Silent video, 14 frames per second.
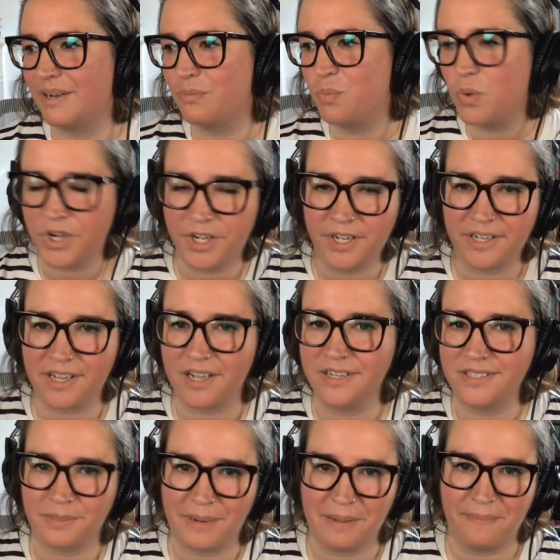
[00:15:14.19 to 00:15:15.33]
work under
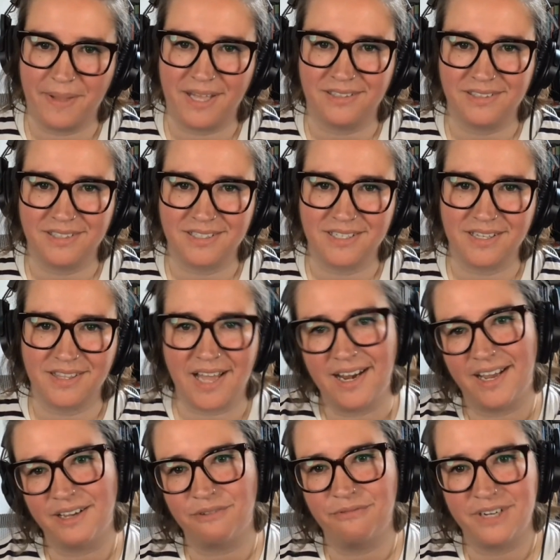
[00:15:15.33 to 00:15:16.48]
my belt that
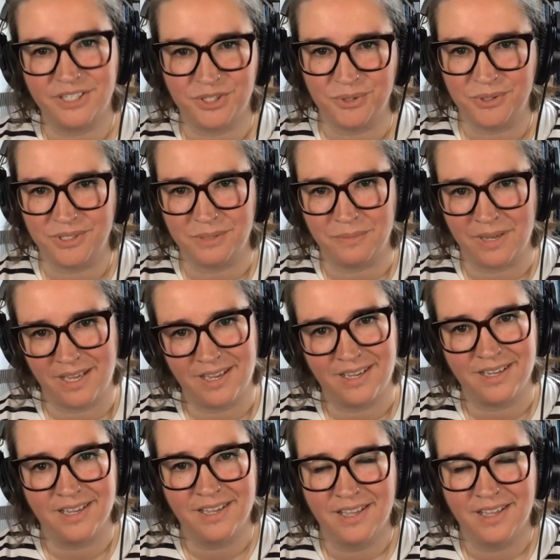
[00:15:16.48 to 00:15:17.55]
like reassures me.